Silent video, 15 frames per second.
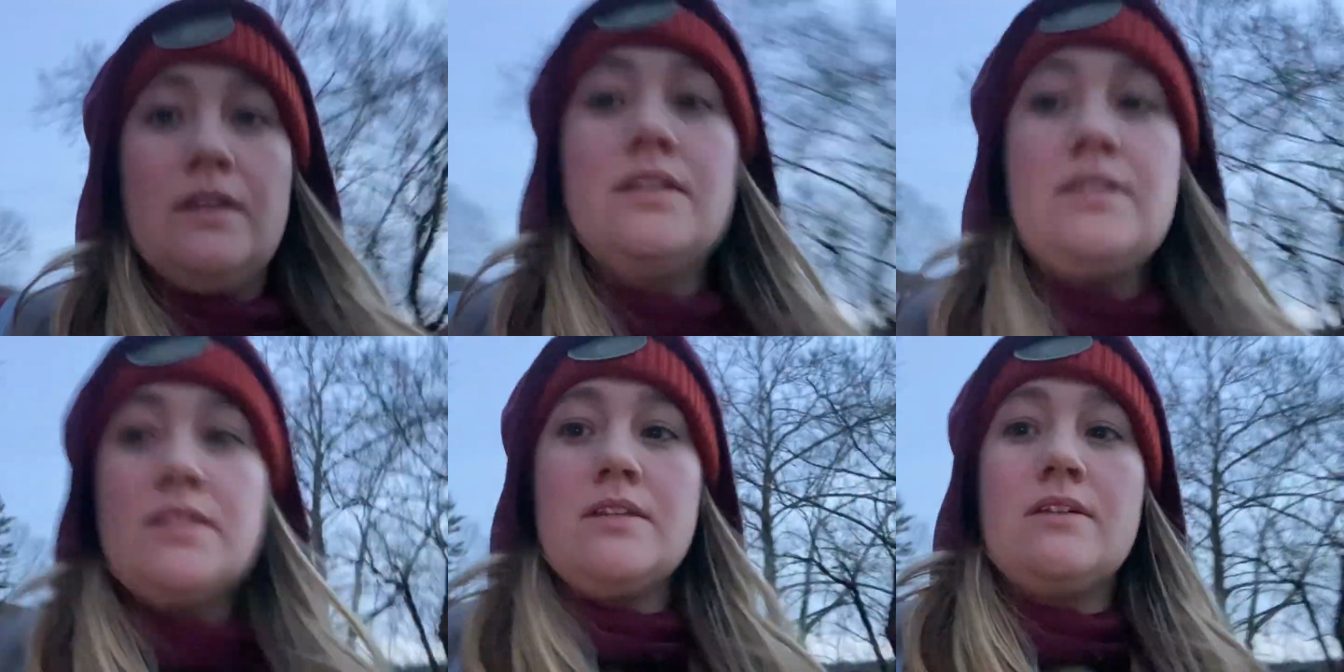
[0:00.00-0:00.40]

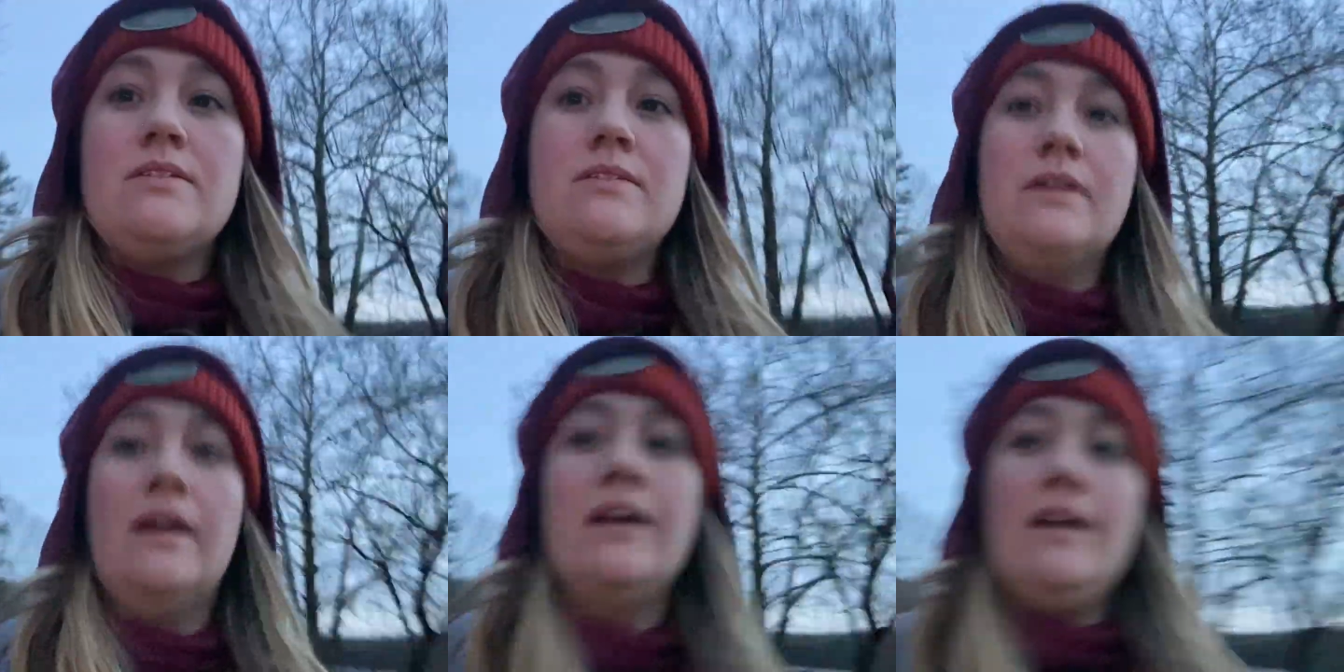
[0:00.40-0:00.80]

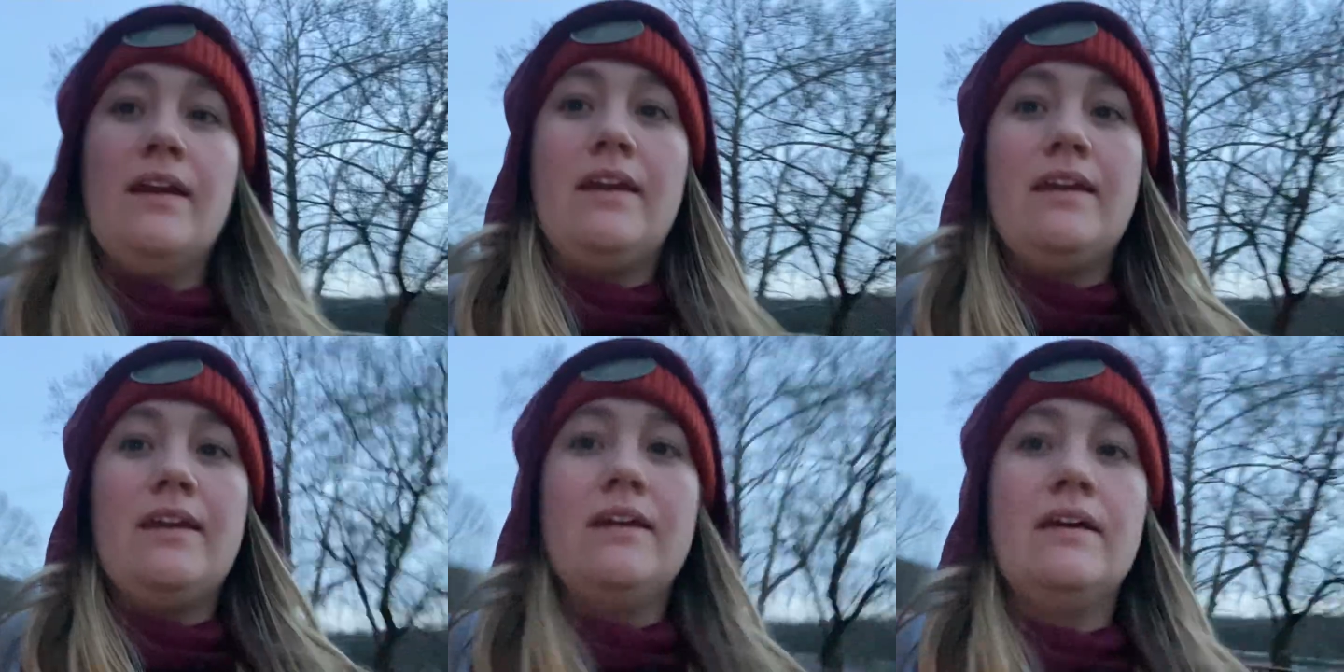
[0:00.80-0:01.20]
So
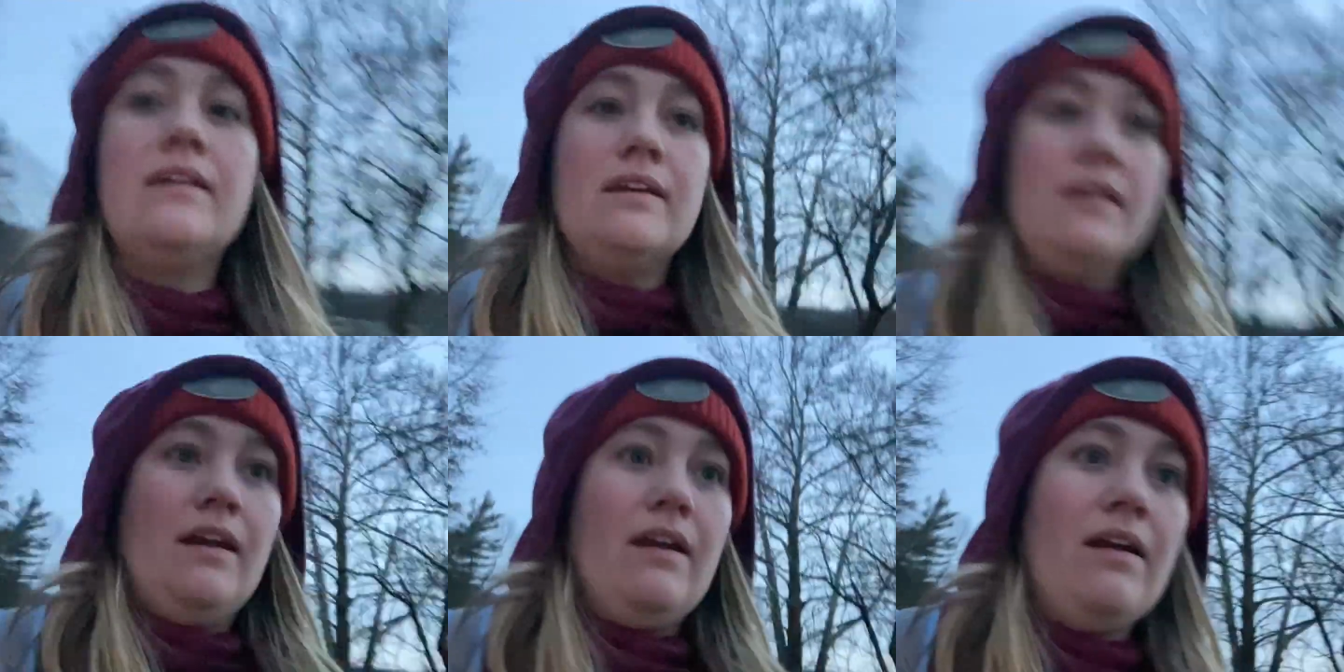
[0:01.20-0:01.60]
I
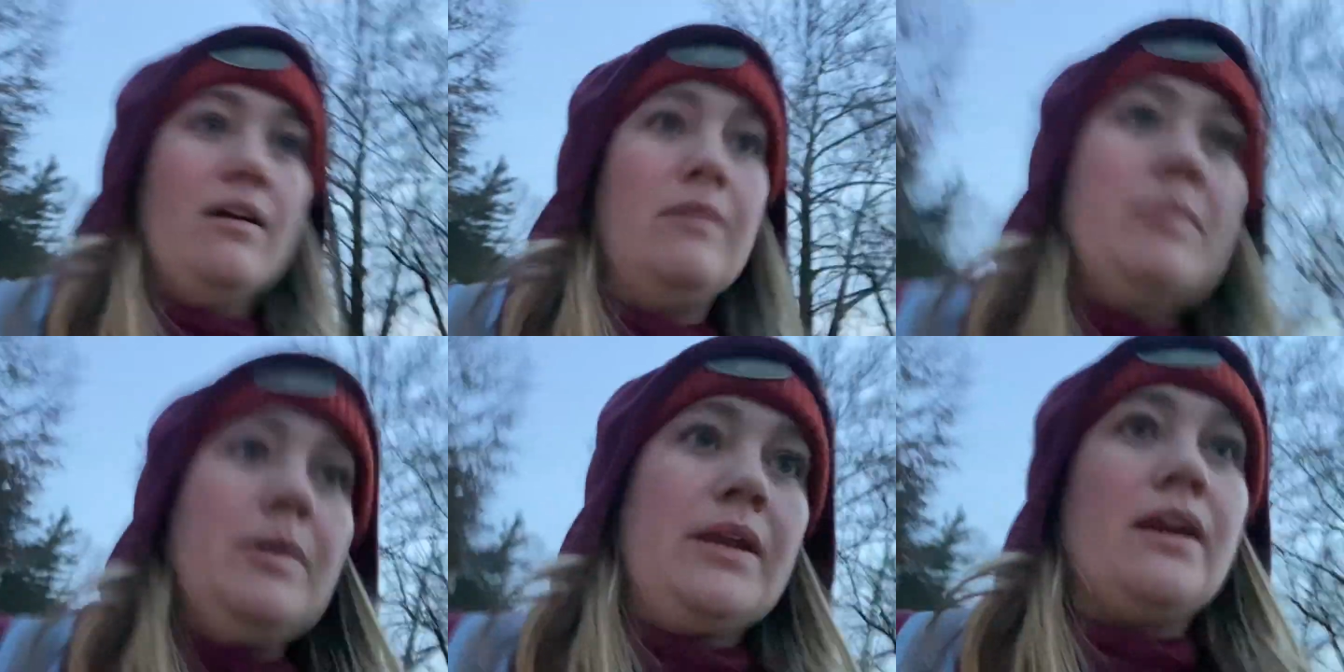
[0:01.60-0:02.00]
got
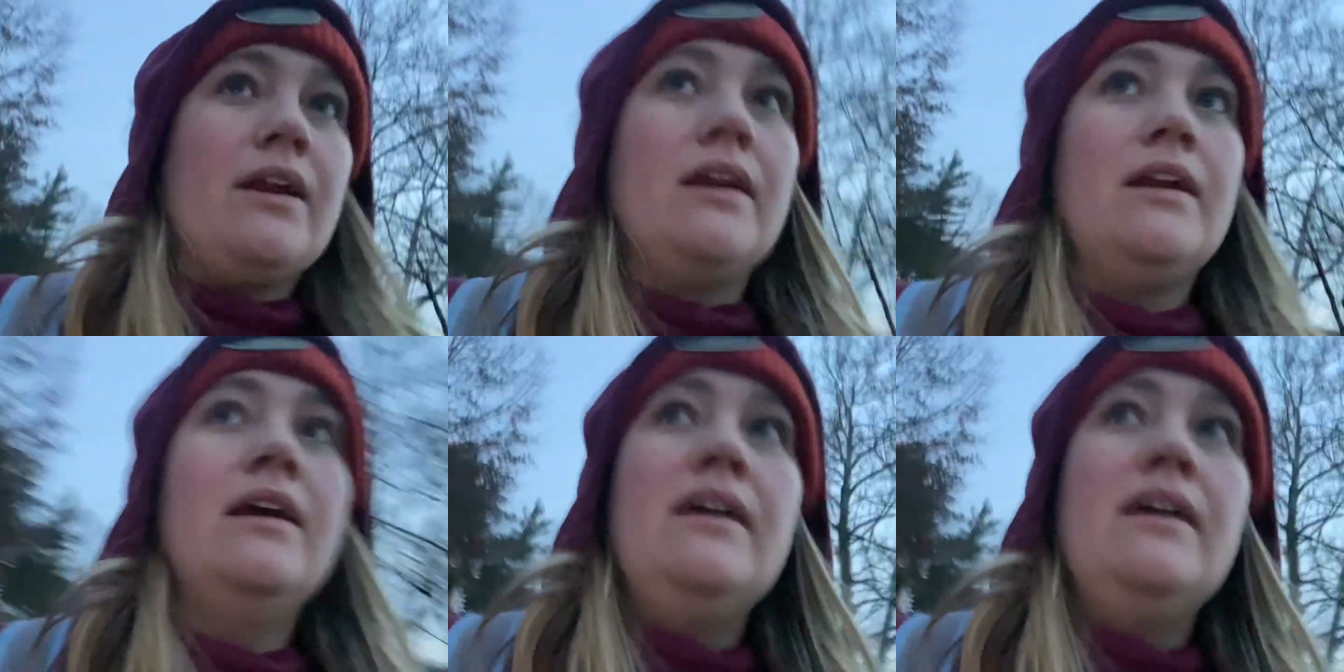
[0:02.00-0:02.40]
up here